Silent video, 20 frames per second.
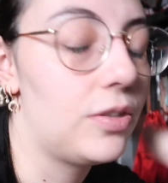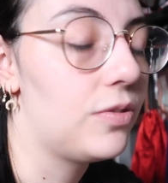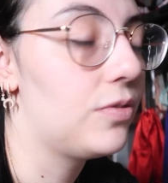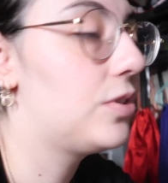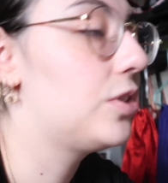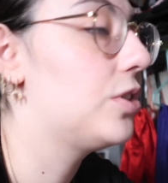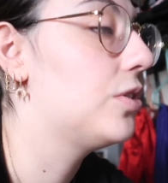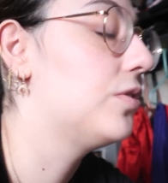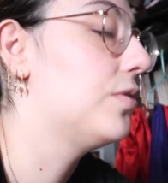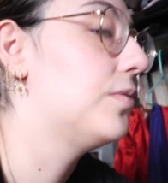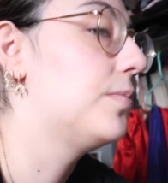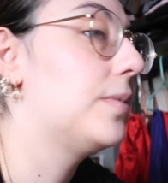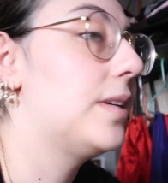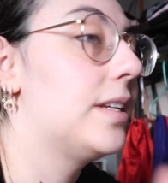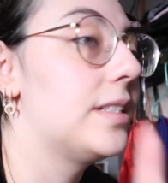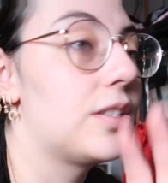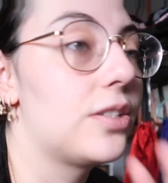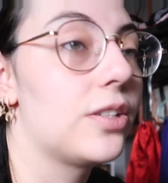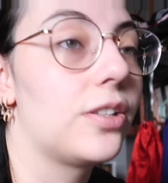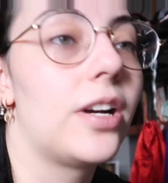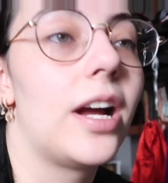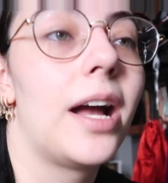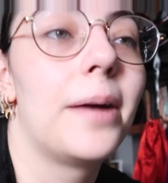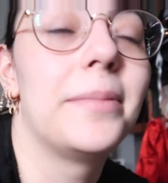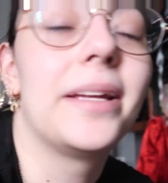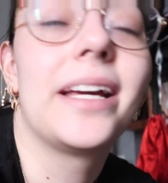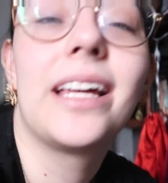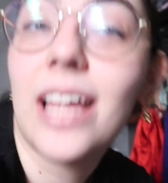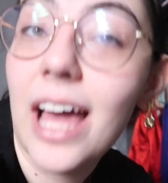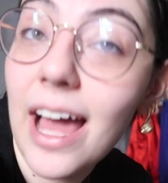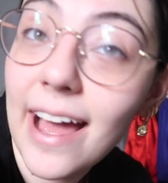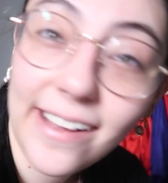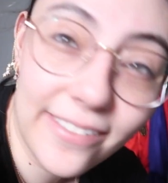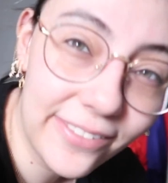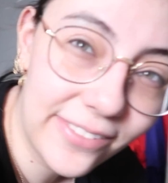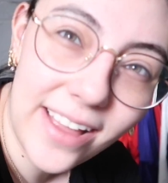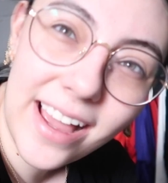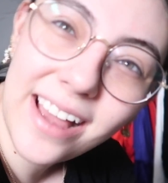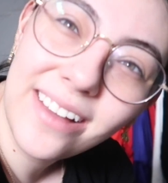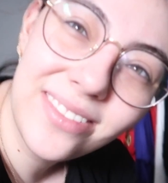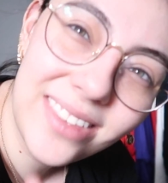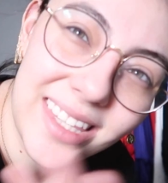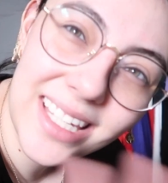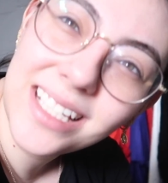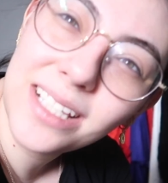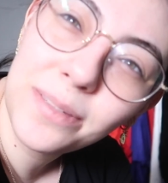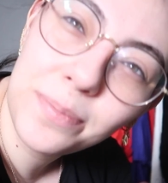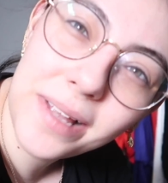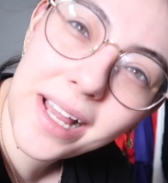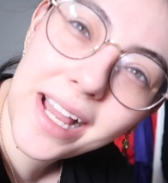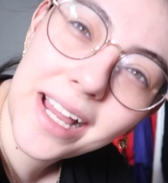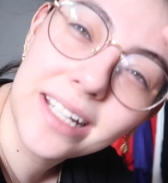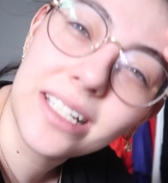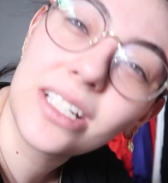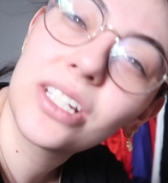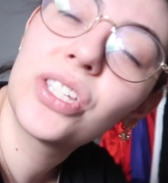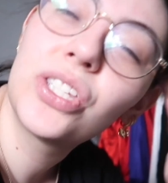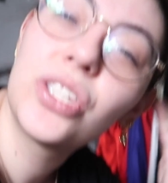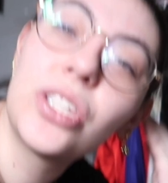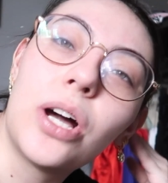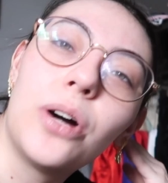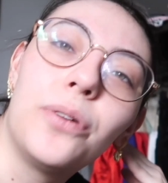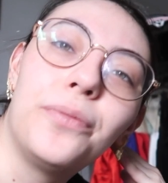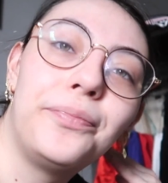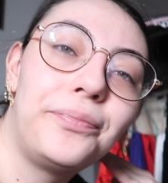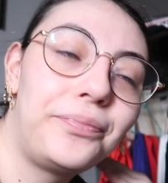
YouTube, Instagram. Like, I have things planned. So